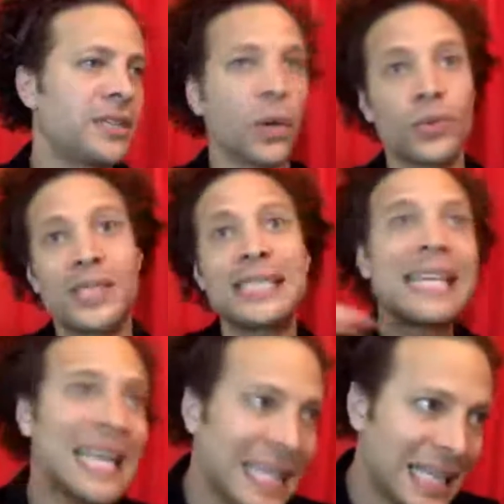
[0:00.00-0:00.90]
so
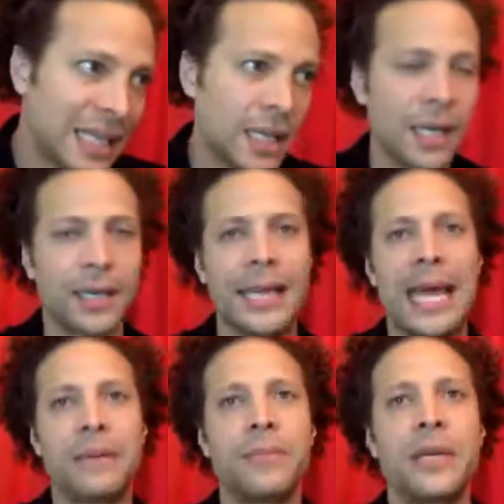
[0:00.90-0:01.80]
skinny
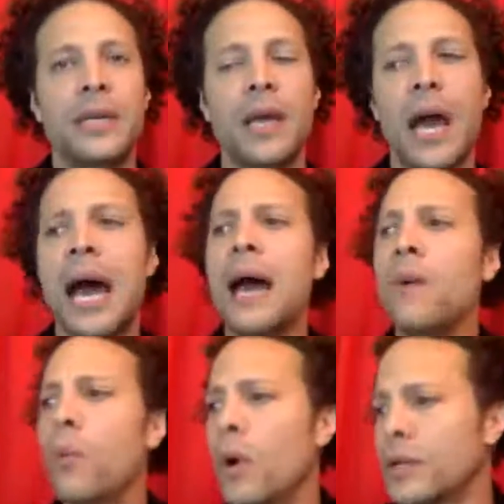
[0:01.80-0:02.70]
can be,
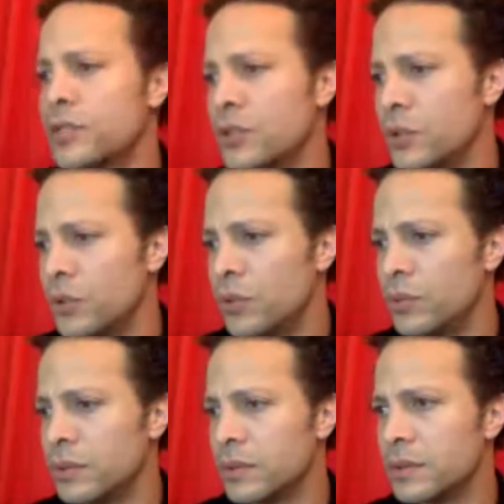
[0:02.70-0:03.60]
I want
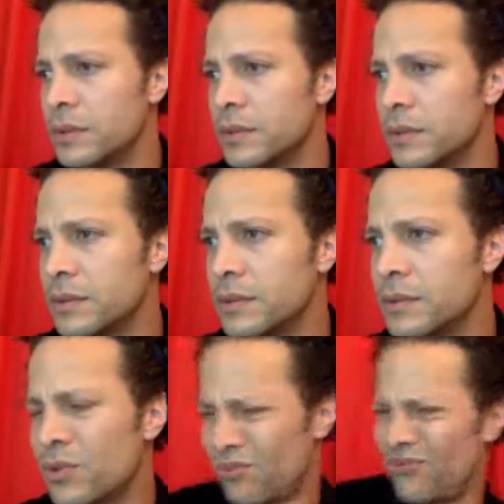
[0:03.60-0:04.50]
to
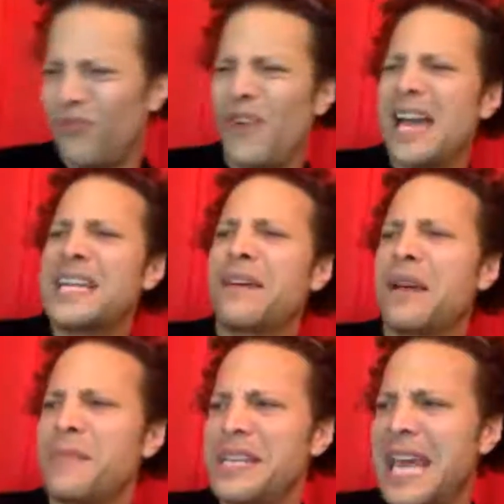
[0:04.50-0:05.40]
find out
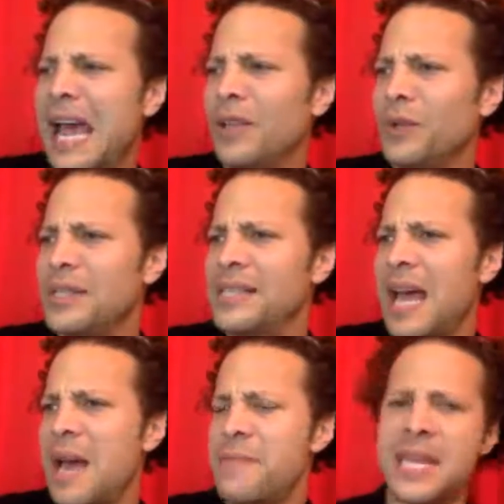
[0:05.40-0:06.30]
how many calories
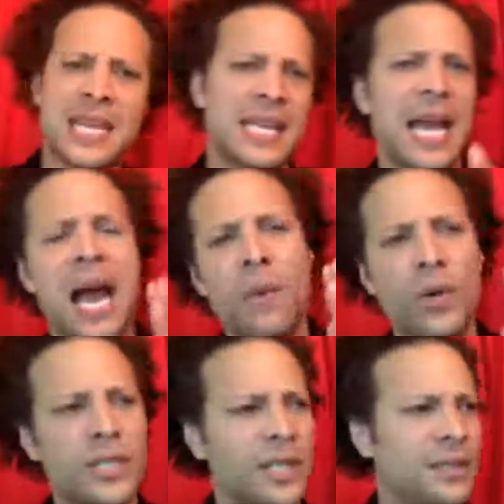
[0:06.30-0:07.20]
I'm eating. I
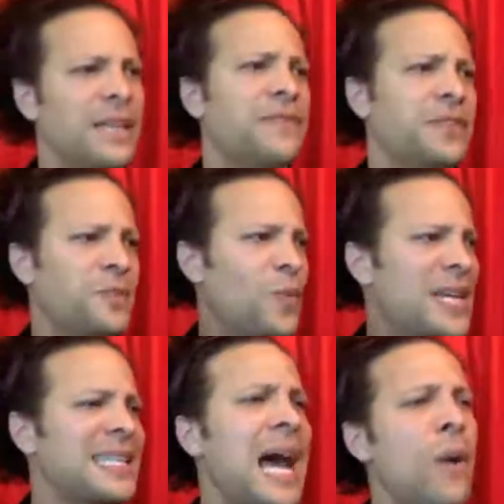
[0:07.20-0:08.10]
want to lift some
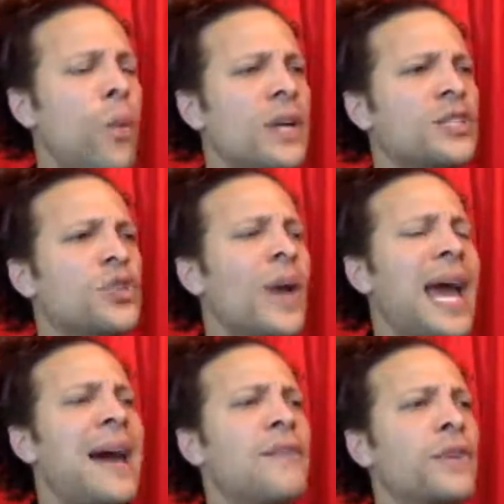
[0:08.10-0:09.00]
weights. I want to
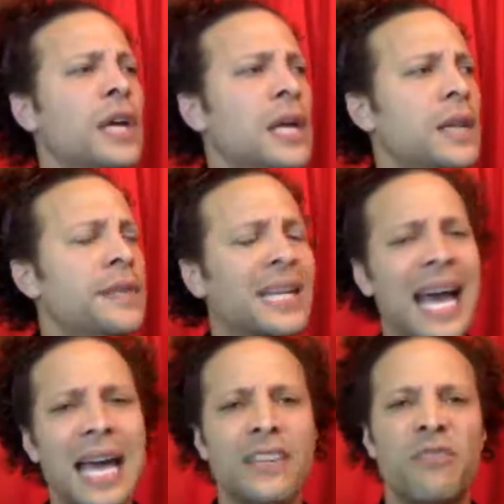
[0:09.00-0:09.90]
have the
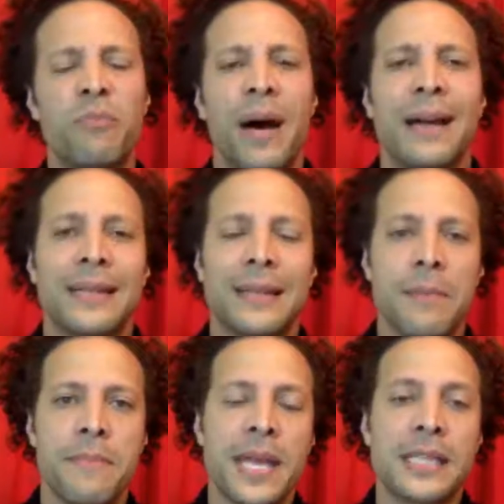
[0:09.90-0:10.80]
kind of body
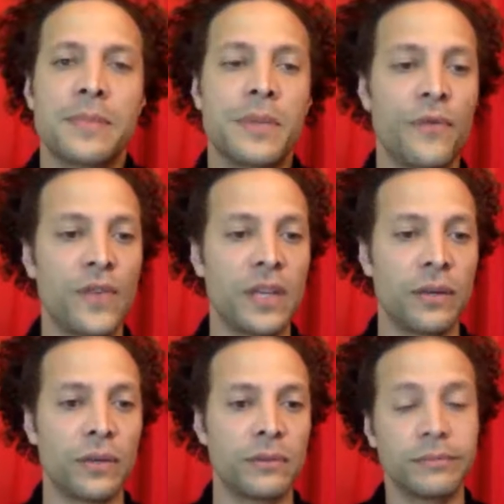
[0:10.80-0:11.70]
that makes me
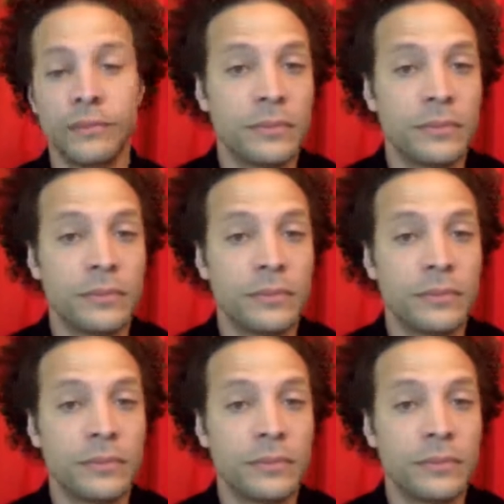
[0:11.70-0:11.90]
feel,